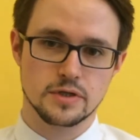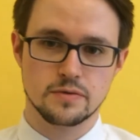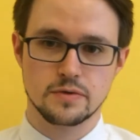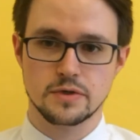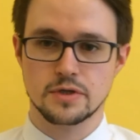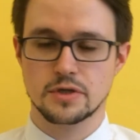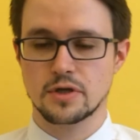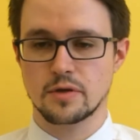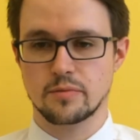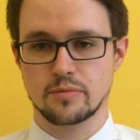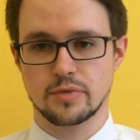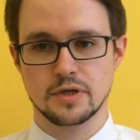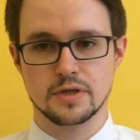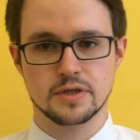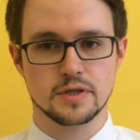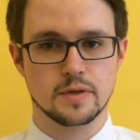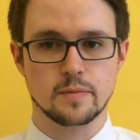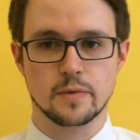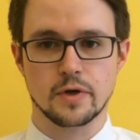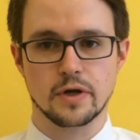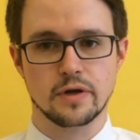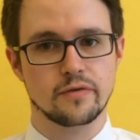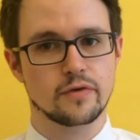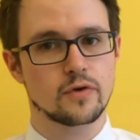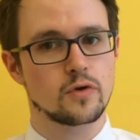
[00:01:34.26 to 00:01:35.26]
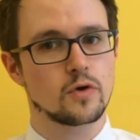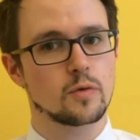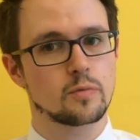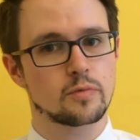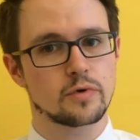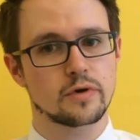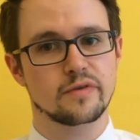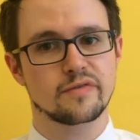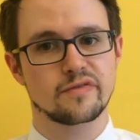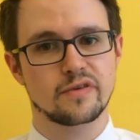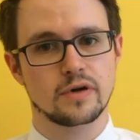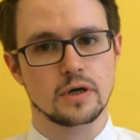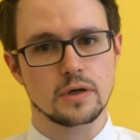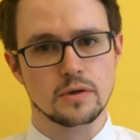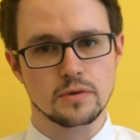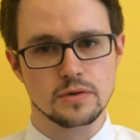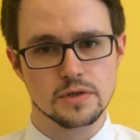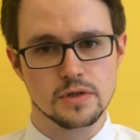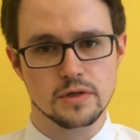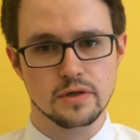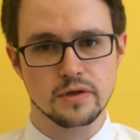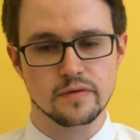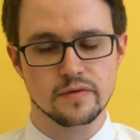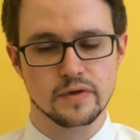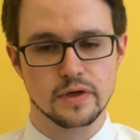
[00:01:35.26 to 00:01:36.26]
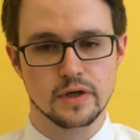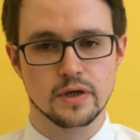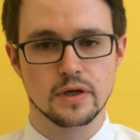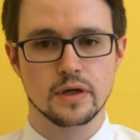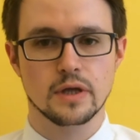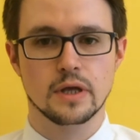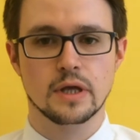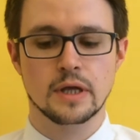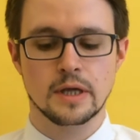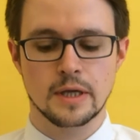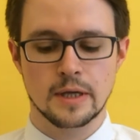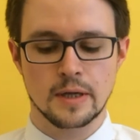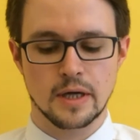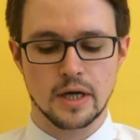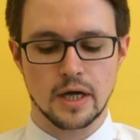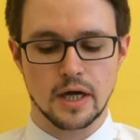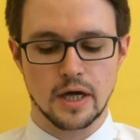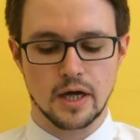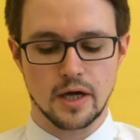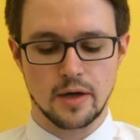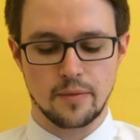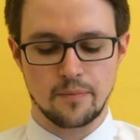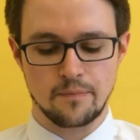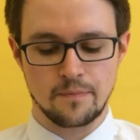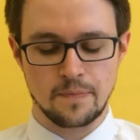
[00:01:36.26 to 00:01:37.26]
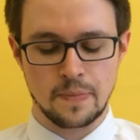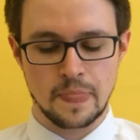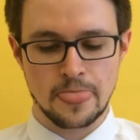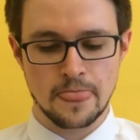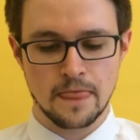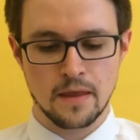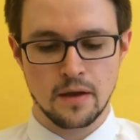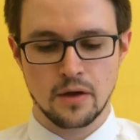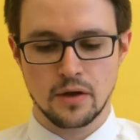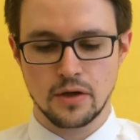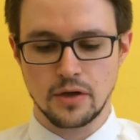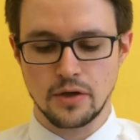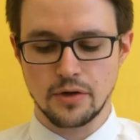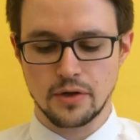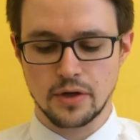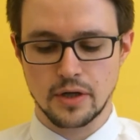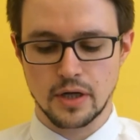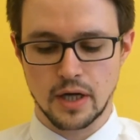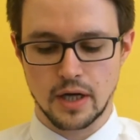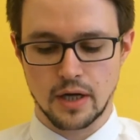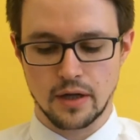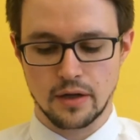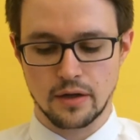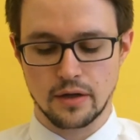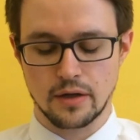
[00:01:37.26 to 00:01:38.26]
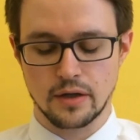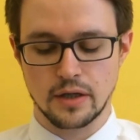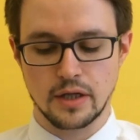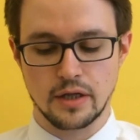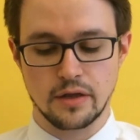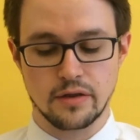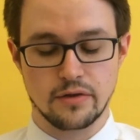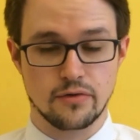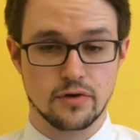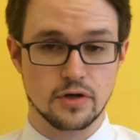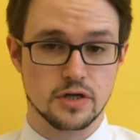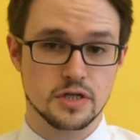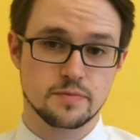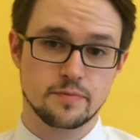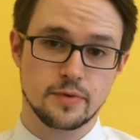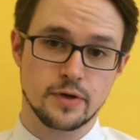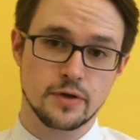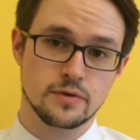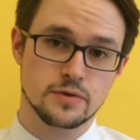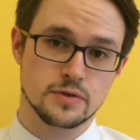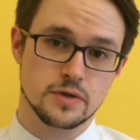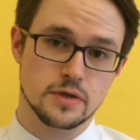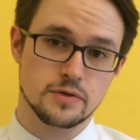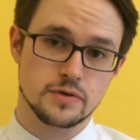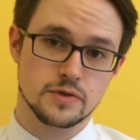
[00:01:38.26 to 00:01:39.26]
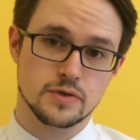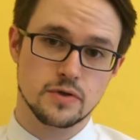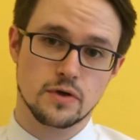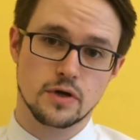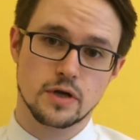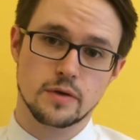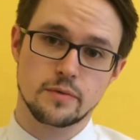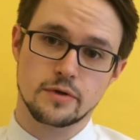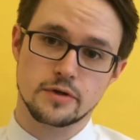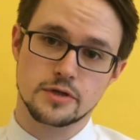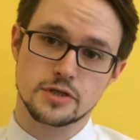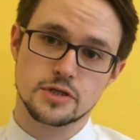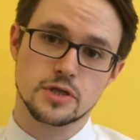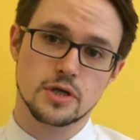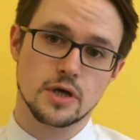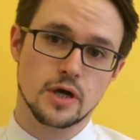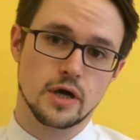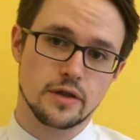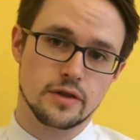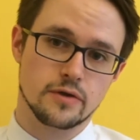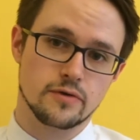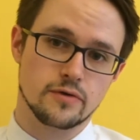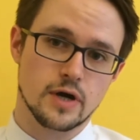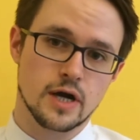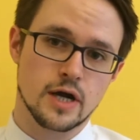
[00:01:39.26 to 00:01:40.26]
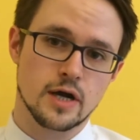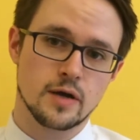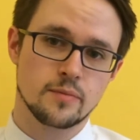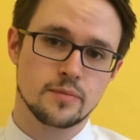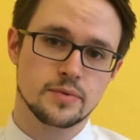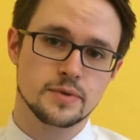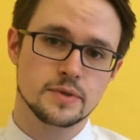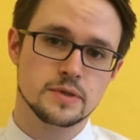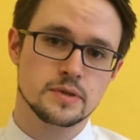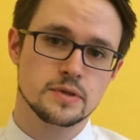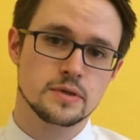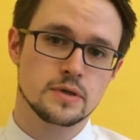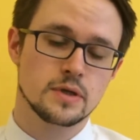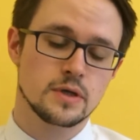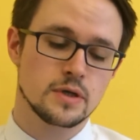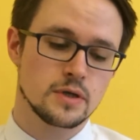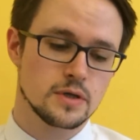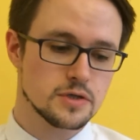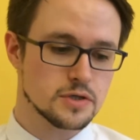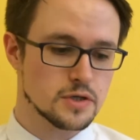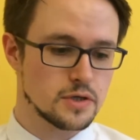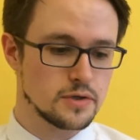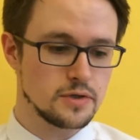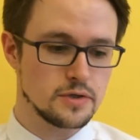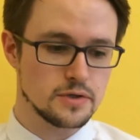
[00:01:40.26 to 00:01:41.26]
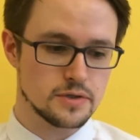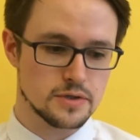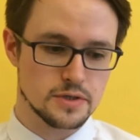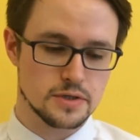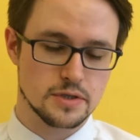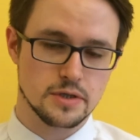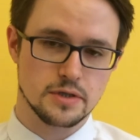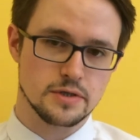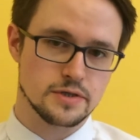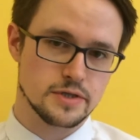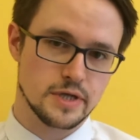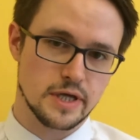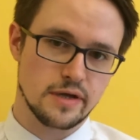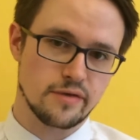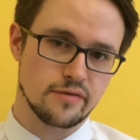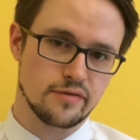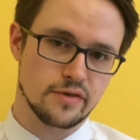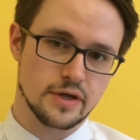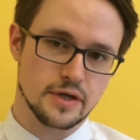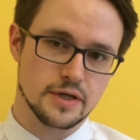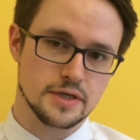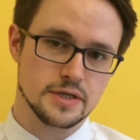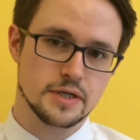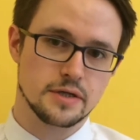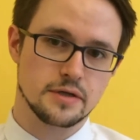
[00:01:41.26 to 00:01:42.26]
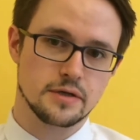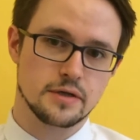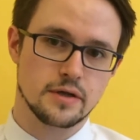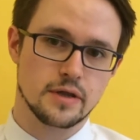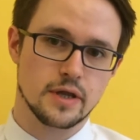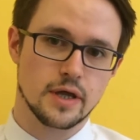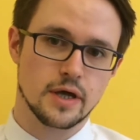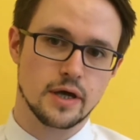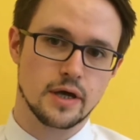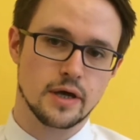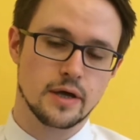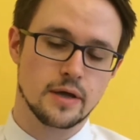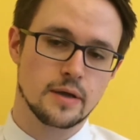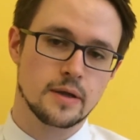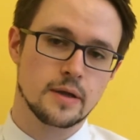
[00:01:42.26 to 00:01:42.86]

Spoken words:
which could be some kind of corporate file server, you can either expose those documents to other apps, so users can save things into there,